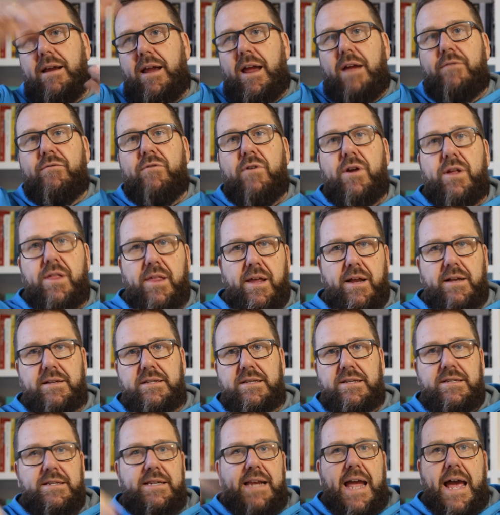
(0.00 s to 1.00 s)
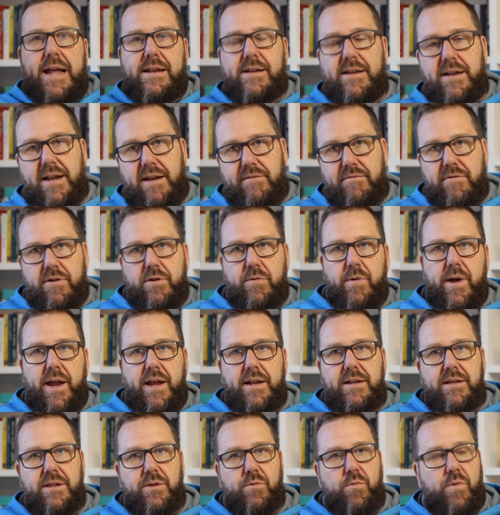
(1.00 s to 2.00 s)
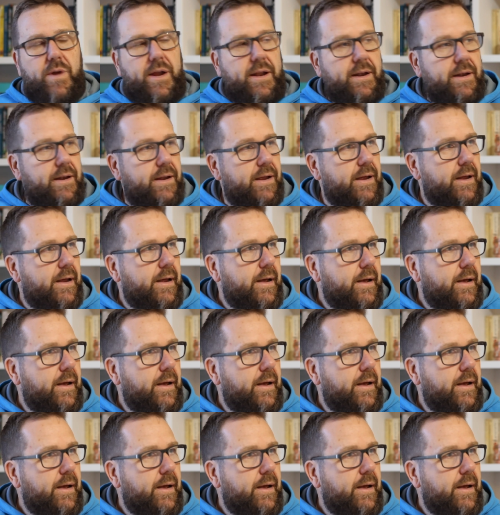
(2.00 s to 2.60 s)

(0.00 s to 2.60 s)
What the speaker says: everything, scattered everywhere to the wind,